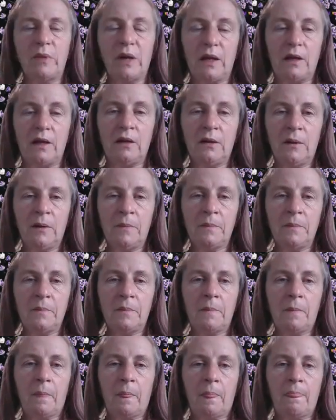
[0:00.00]
like me
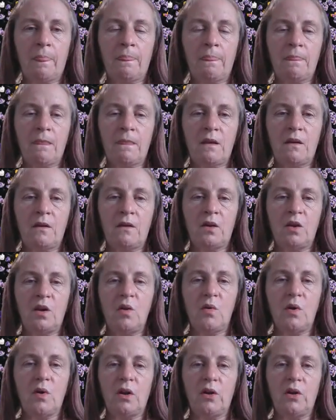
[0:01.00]

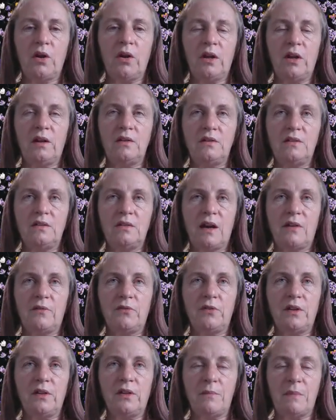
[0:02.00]
who are learning and
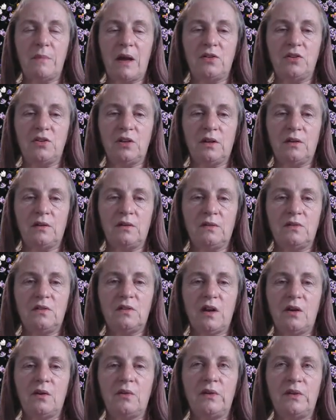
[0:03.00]
discovering their magic.
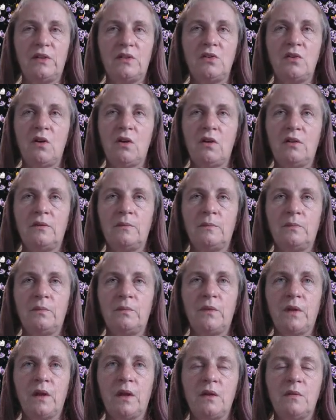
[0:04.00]
So it's not,
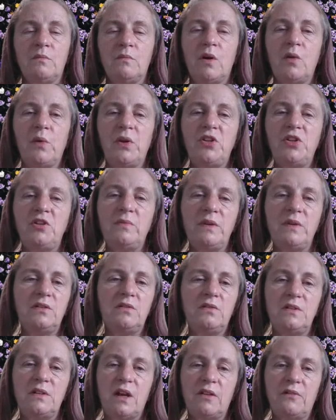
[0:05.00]
my witchy
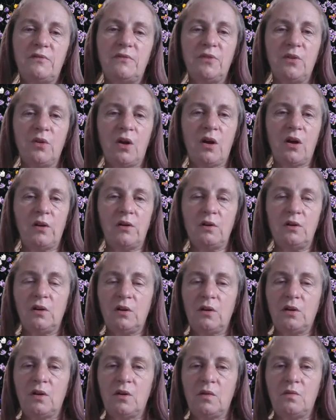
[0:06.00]
mysteries aren't full
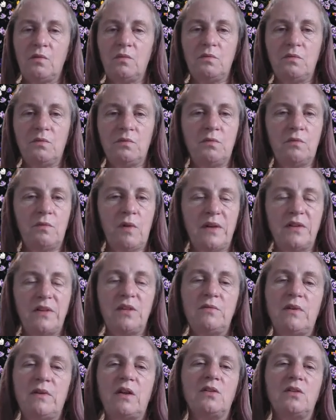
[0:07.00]
on
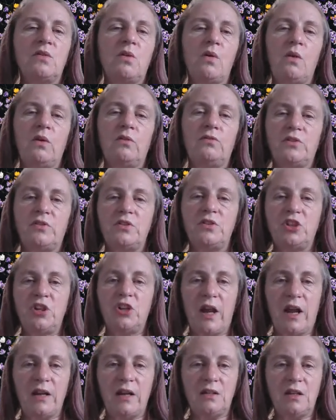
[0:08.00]
racing around a cauldron,
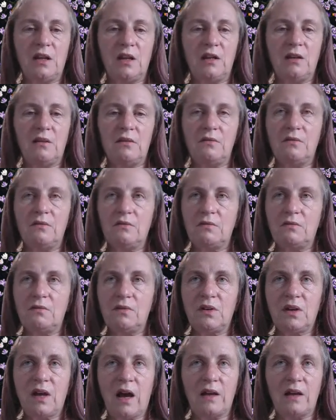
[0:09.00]
chanting,
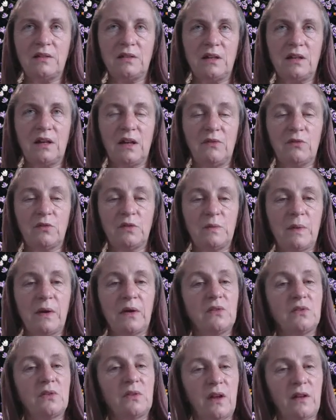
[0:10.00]
casting evil
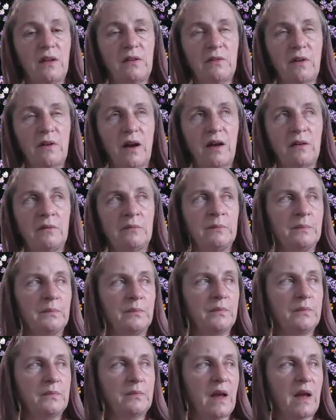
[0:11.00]
spells, although there are
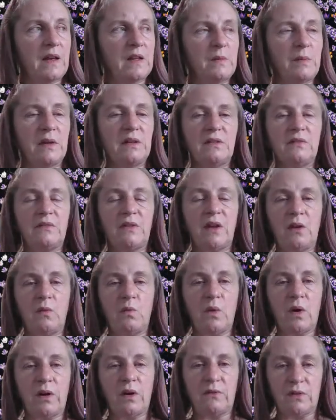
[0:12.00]
aspects of
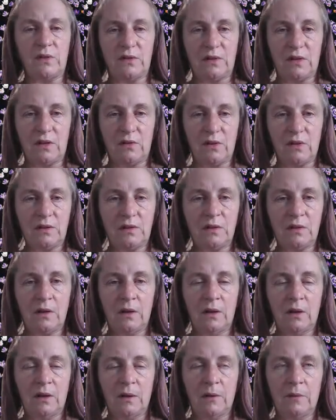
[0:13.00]
that in one of the series.